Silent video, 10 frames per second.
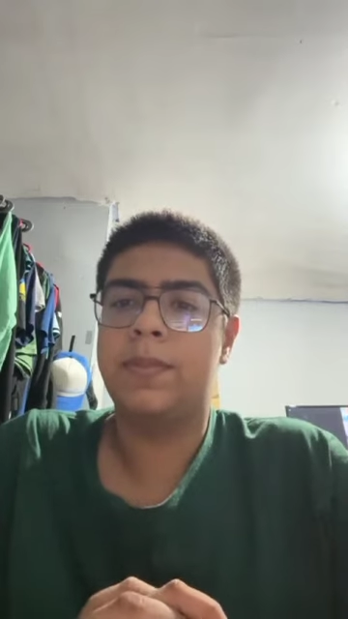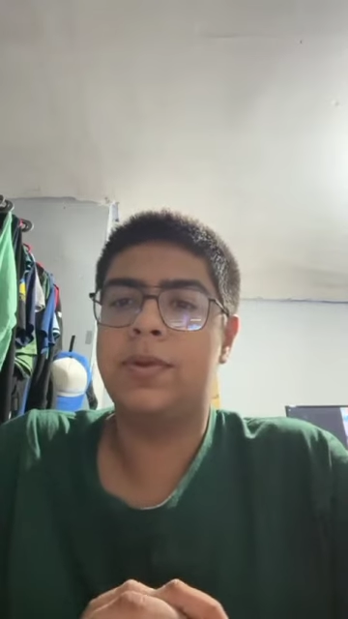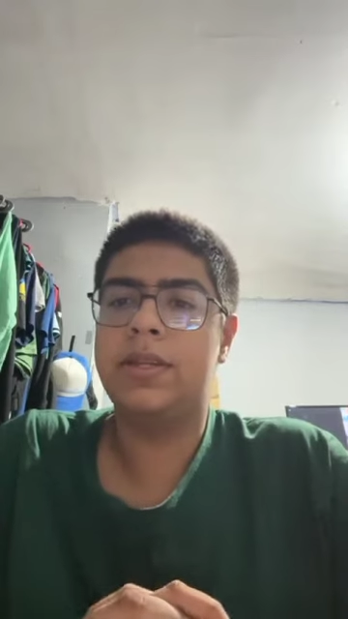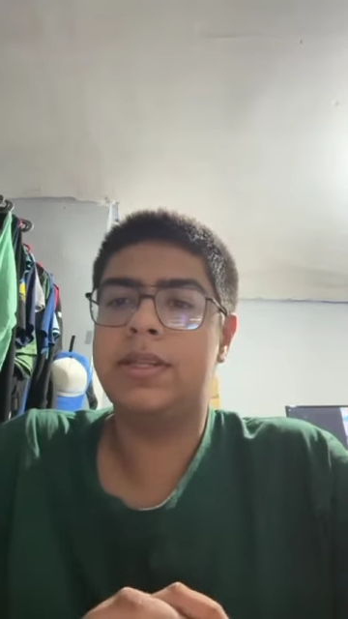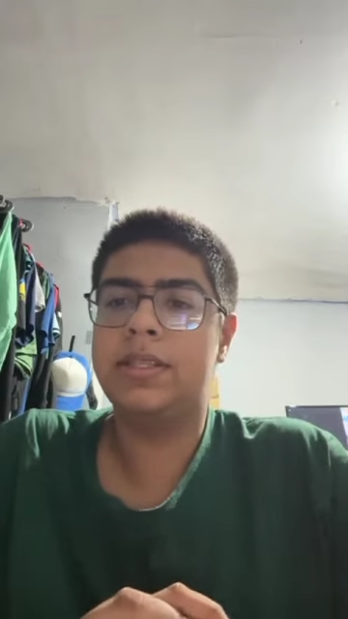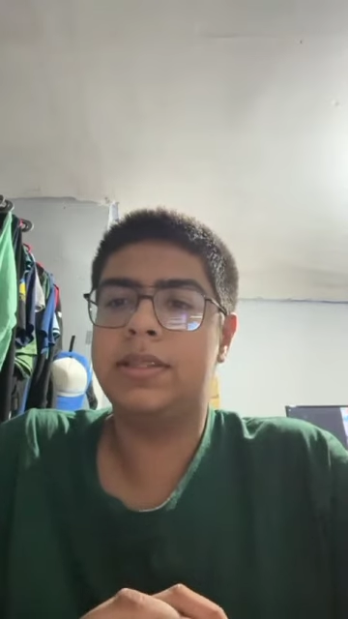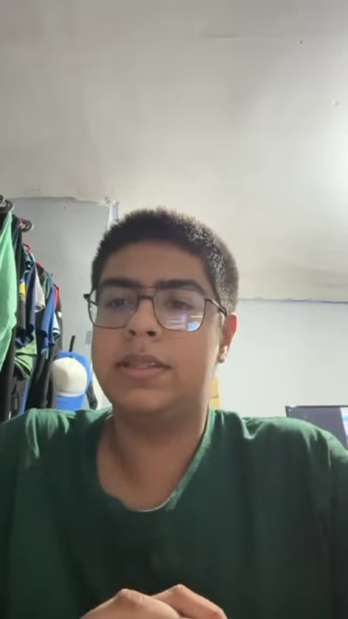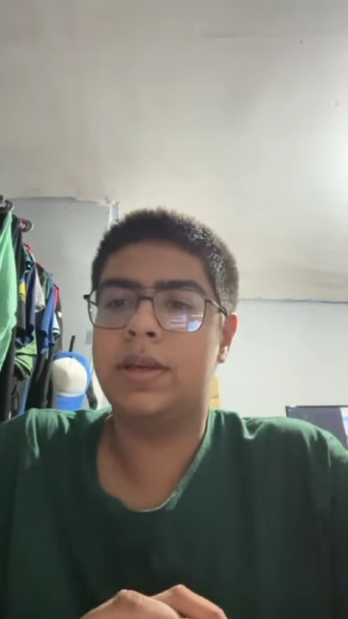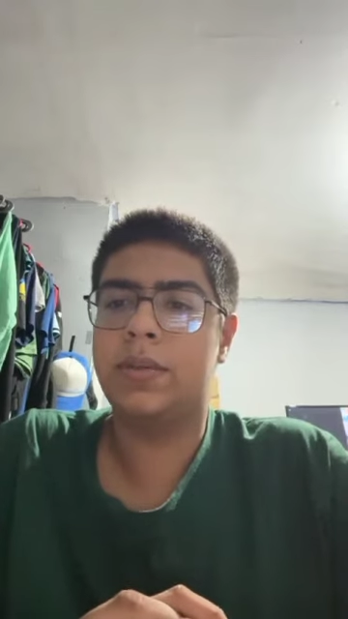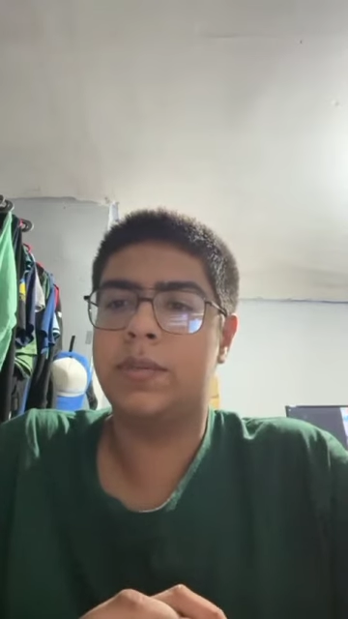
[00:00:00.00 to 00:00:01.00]
pulling
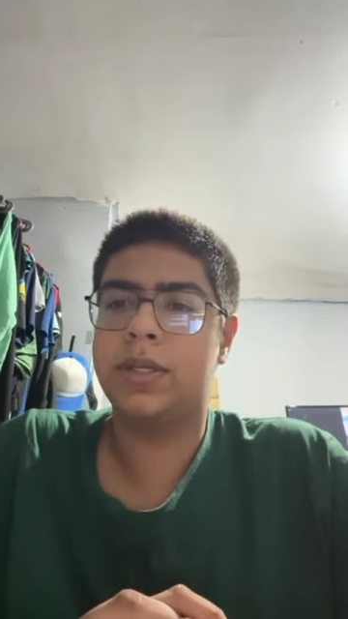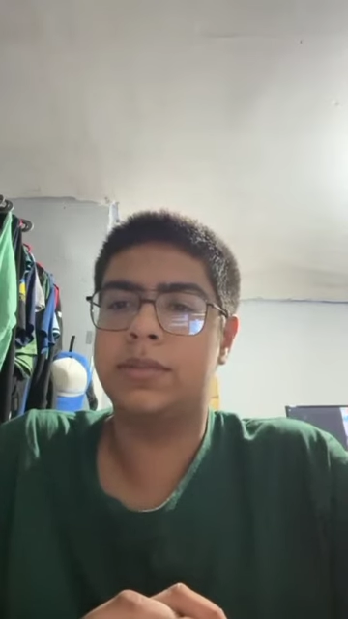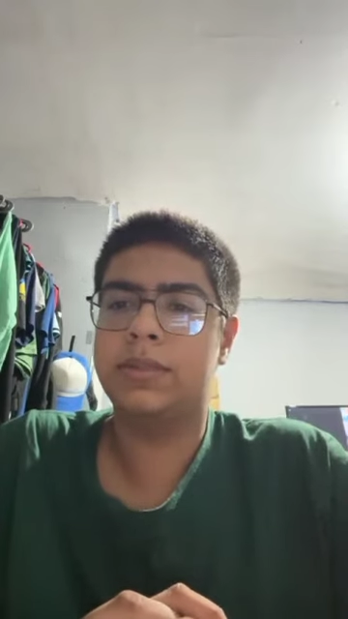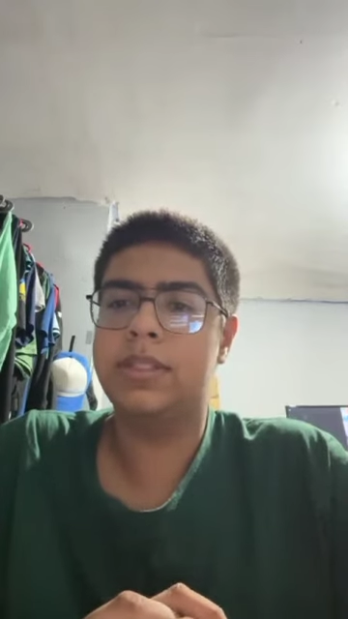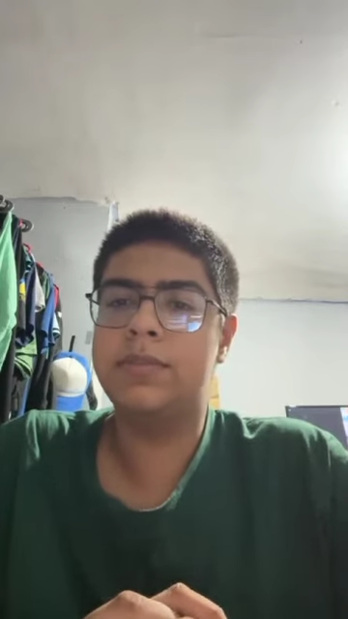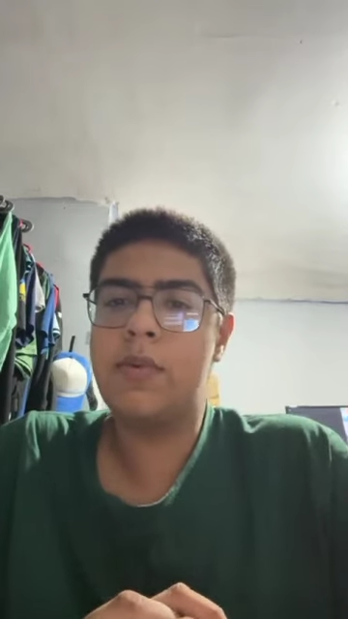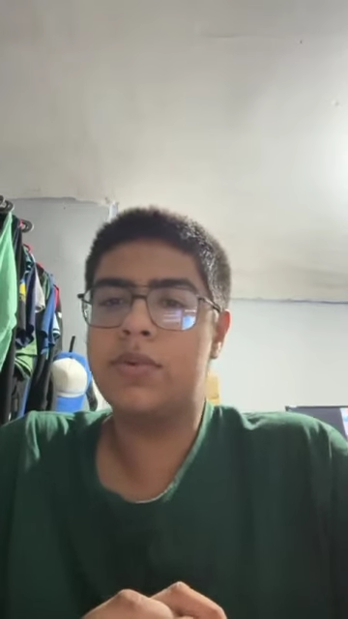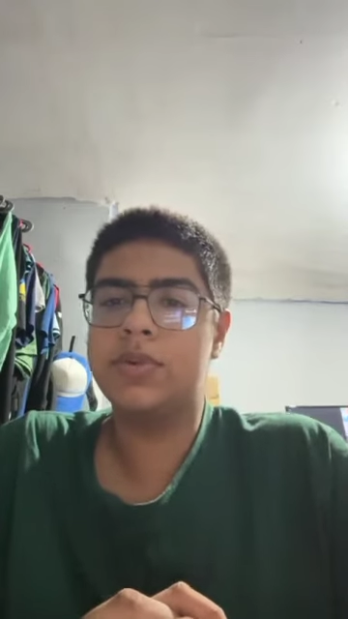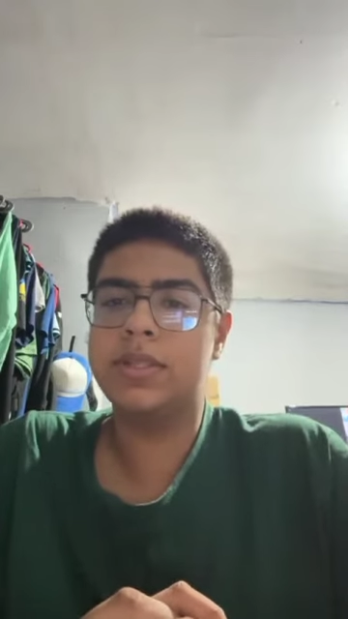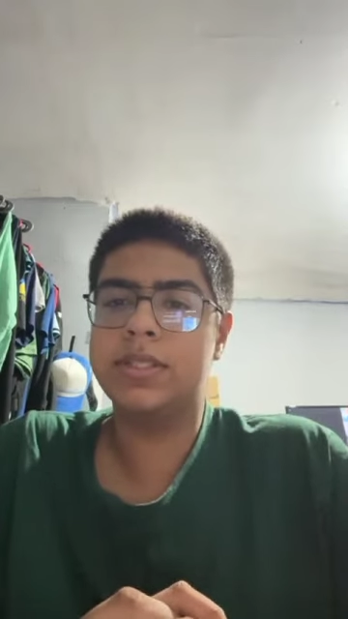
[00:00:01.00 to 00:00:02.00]
it downward. This
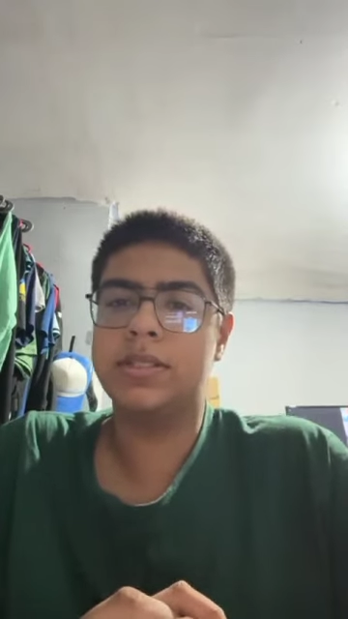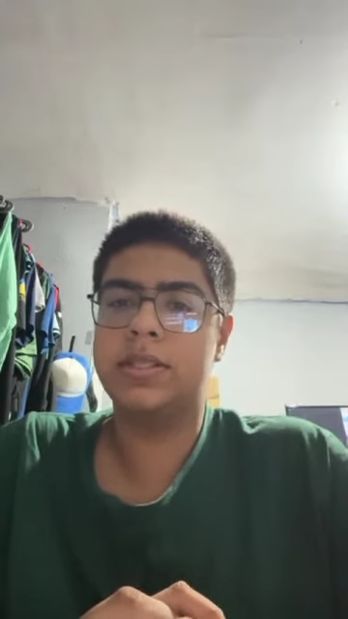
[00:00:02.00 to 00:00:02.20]
motion is